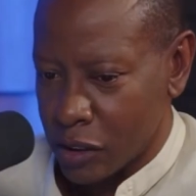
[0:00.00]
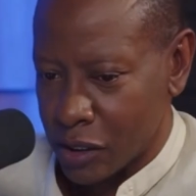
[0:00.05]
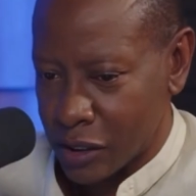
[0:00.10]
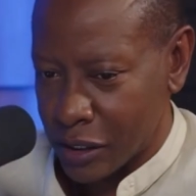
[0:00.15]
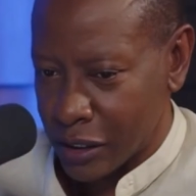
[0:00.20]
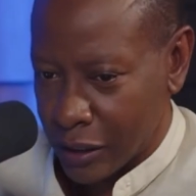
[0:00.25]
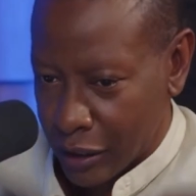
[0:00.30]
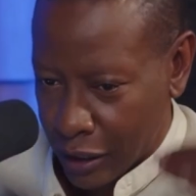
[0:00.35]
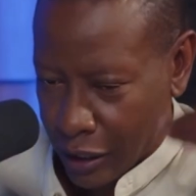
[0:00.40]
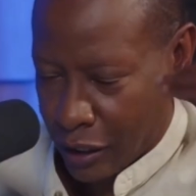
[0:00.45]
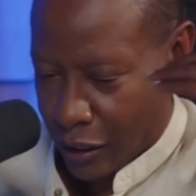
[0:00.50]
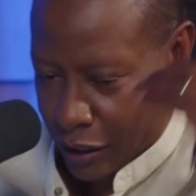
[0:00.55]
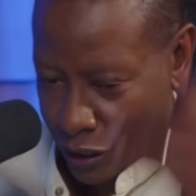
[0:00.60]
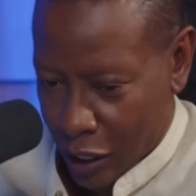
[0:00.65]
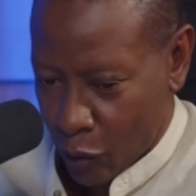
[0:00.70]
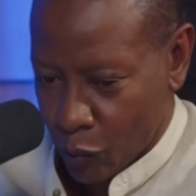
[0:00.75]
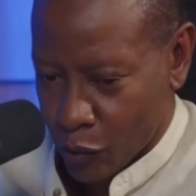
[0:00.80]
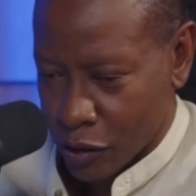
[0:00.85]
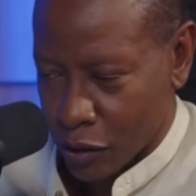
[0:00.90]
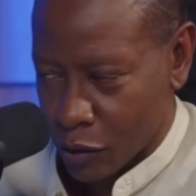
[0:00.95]
because it's
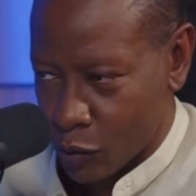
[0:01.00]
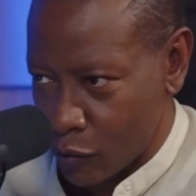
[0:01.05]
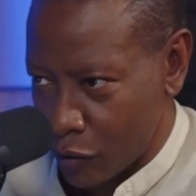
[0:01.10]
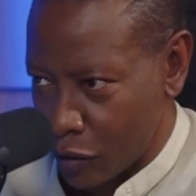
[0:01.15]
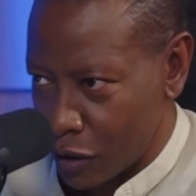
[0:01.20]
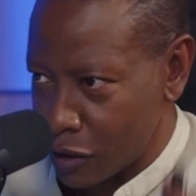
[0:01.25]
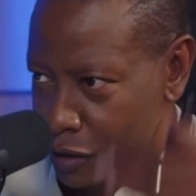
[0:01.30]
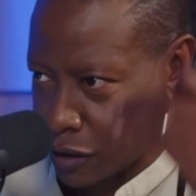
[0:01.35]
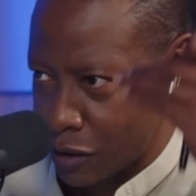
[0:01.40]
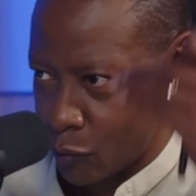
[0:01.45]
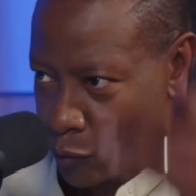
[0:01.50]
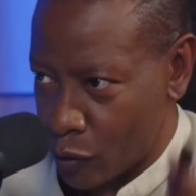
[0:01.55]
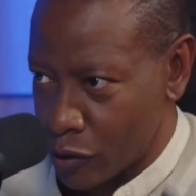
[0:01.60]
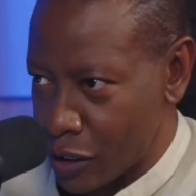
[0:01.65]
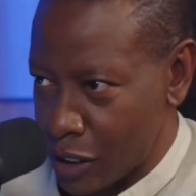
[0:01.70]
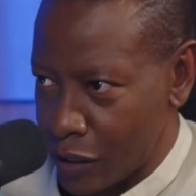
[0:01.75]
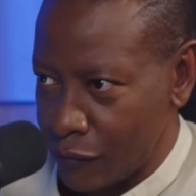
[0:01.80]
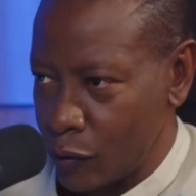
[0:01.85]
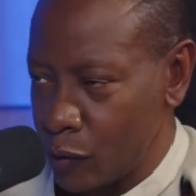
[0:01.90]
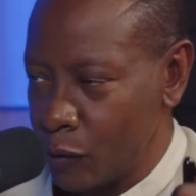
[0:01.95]
counter to this
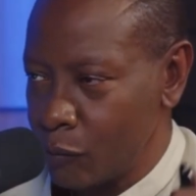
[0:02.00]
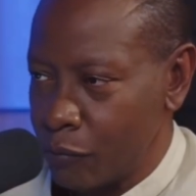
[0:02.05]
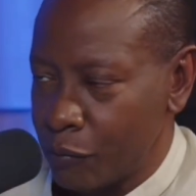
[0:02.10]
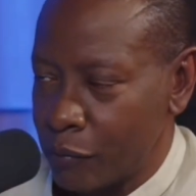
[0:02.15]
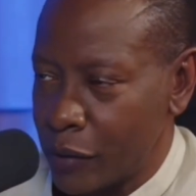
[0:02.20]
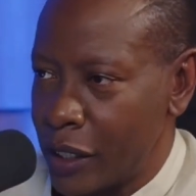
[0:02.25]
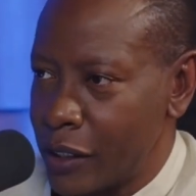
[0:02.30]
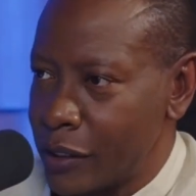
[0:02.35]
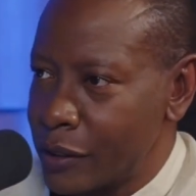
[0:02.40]
and what have you,